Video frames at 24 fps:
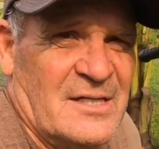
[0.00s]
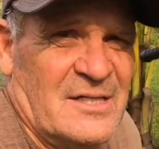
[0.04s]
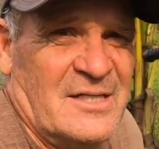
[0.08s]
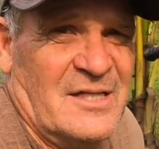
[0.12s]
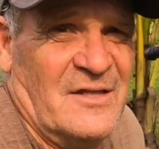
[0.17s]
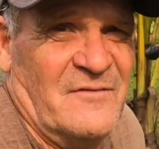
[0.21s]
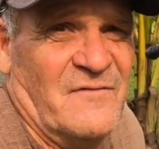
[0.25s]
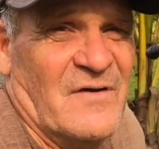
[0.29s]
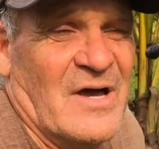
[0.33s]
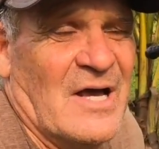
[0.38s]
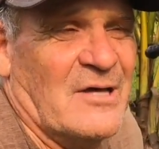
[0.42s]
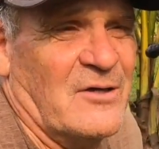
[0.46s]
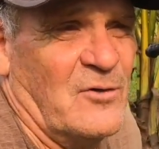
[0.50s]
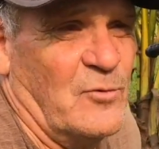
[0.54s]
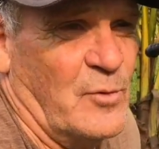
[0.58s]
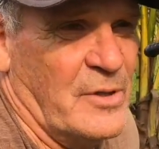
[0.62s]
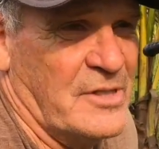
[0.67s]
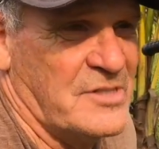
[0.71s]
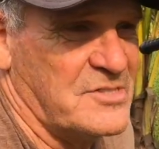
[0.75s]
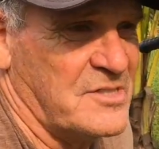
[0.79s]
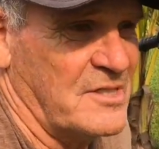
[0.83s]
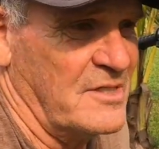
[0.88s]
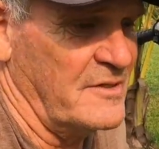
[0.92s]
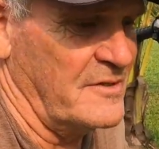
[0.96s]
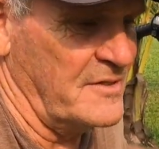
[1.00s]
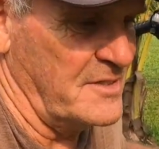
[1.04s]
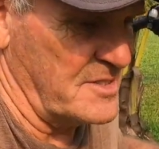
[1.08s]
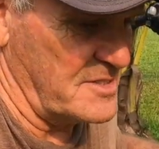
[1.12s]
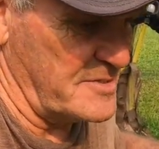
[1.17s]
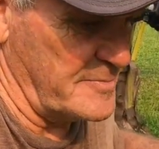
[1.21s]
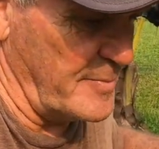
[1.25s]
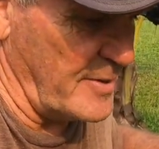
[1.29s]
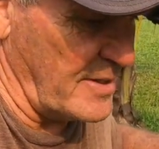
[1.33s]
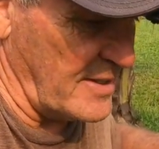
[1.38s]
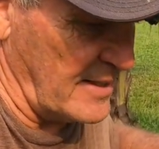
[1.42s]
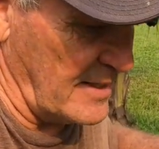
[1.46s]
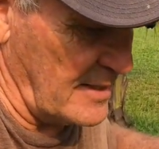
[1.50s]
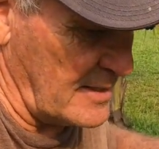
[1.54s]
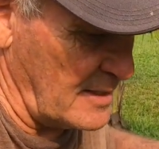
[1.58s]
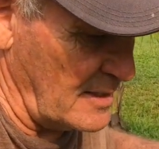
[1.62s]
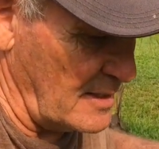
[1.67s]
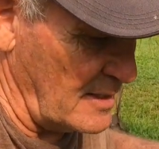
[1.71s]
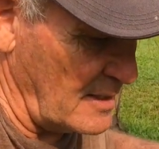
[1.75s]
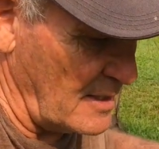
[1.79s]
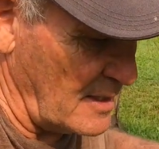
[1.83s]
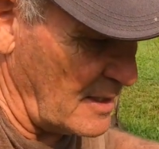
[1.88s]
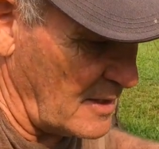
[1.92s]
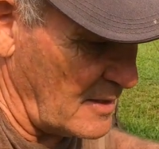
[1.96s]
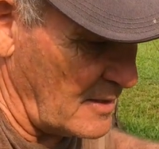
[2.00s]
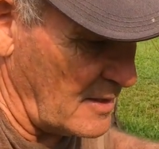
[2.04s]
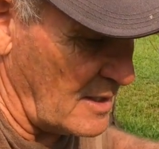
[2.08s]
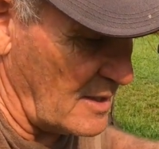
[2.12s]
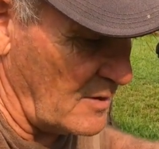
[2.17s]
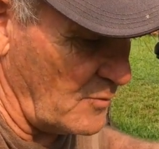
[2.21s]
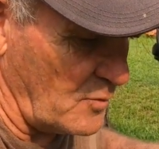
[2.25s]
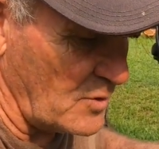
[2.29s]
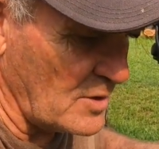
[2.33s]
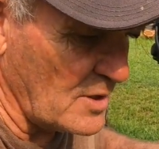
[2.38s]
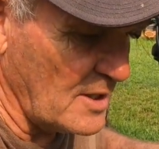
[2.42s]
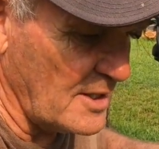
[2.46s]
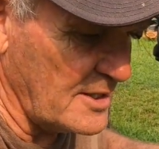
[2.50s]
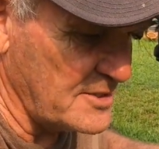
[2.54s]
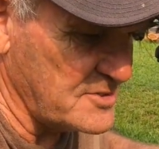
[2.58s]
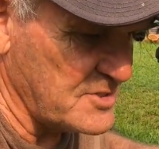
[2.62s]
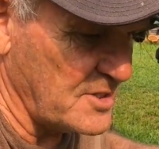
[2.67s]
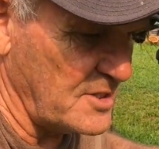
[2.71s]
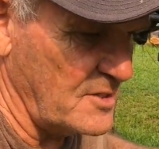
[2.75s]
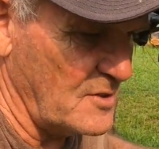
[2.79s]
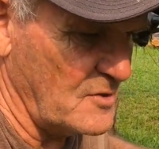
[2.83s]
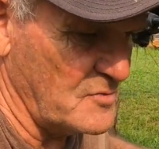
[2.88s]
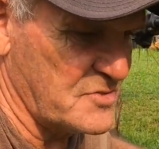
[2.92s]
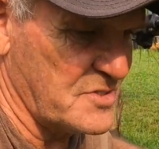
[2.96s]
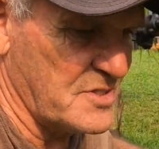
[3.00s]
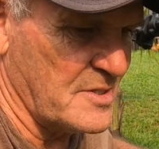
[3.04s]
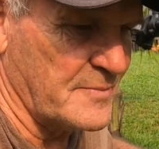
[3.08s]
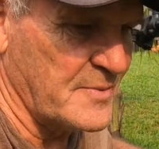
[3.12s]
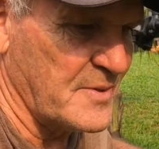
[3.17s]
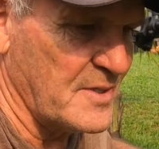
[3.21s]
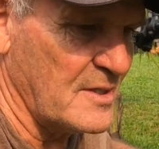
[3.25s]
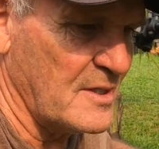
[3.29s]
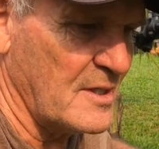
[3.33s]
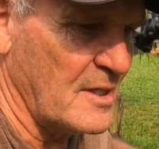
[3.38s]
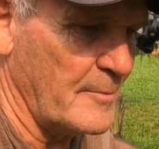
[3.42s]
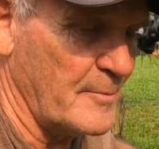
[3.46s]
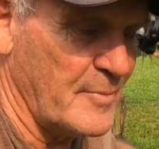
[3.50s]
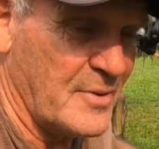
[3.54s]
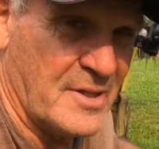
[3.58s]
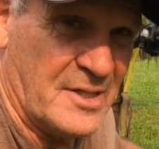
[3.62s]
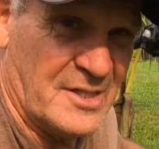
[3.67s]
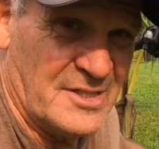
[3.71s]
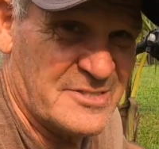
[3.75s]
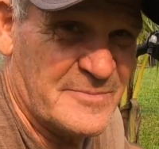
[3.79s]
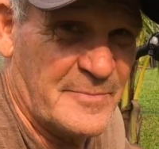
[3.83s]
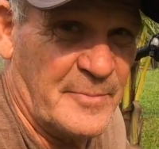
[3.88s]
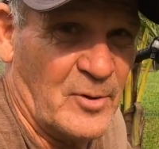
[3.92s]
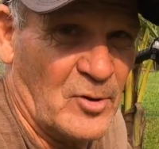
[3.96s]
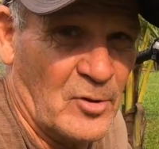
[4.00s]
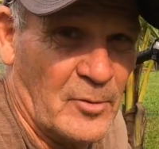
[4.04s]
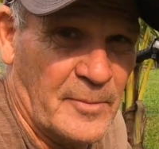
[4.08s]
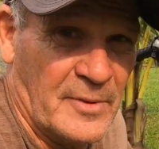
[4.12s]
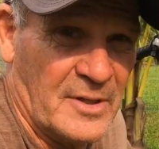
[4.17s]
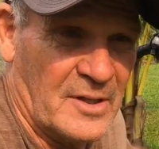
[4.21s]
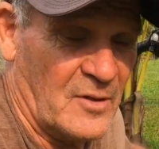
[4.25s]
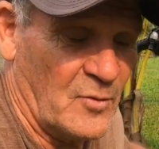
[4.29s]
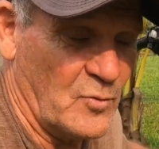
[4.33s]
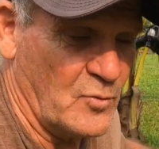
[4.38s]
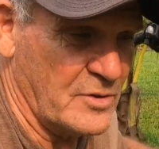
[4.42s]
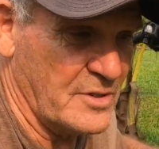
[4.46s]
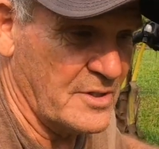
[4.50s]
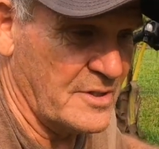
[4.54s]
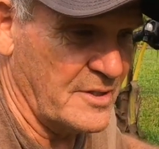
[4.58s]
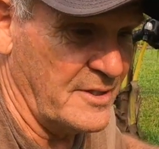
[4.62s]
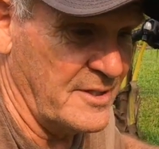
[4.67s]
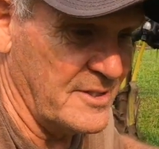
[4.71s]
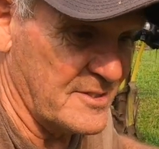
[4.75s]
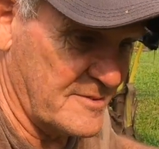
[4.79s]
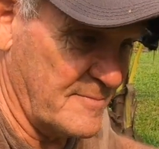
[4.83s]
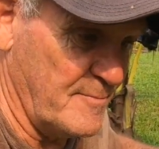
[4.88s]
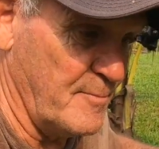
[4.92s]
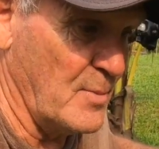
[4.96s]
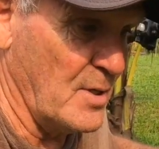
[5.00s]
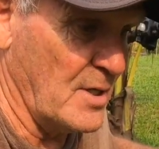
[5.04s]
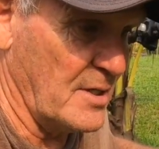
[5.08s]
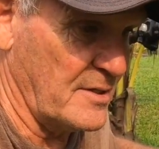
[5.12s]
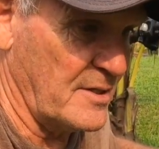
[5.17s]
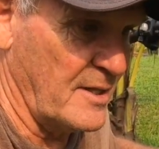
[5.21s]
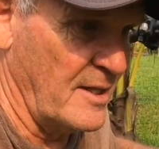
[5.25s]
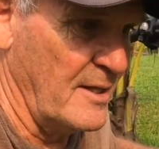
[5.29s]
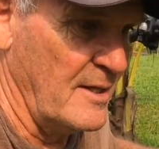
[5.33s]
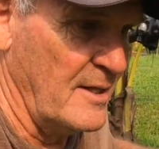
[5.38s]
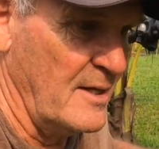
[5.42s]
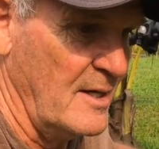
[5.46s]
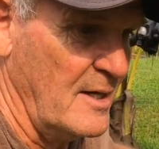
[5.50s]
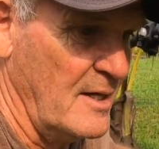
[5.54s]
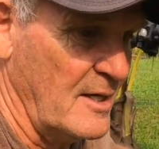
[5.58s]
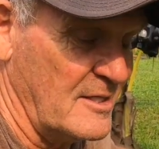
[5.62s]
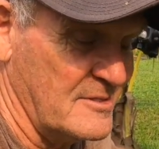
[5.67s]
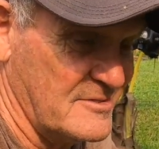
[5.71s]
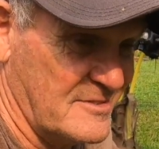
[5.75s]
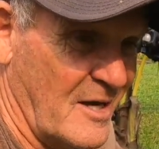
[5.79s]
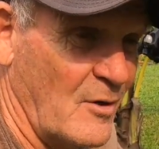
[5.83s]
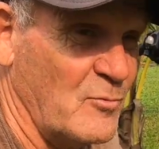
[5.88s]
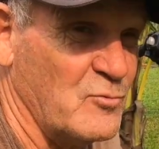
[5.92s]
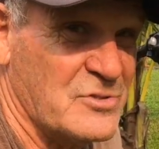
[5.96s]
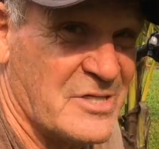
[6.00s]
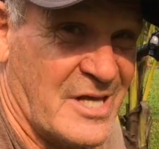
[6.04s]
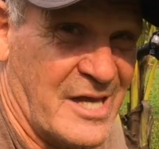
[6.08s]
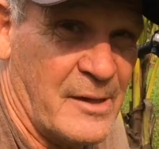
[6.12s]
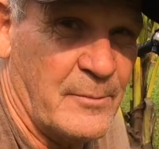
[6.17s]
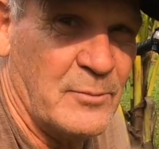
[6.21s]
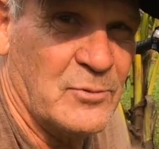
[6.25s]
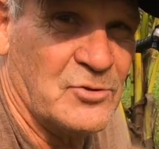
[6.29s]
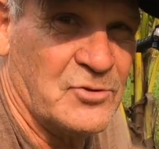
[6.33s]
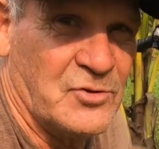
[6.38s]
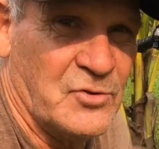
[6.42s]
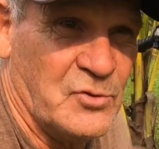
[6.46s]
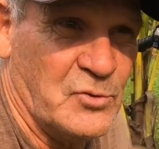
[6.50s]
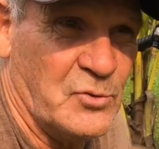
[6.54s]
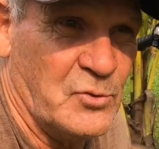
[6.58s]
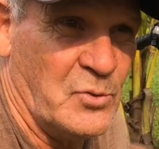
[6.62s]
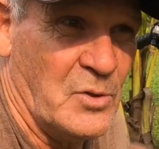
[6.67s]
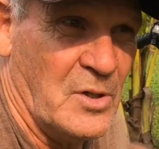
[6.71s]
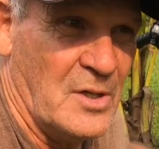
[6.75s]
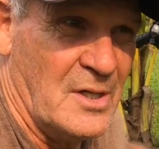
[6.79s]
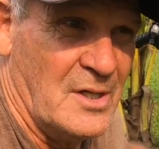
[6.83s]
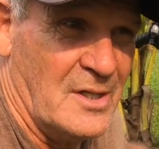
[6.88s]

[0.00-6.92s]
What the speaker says: the evaluation of this bike, I want to let you know something that I've been experimenting with this month, because I was able to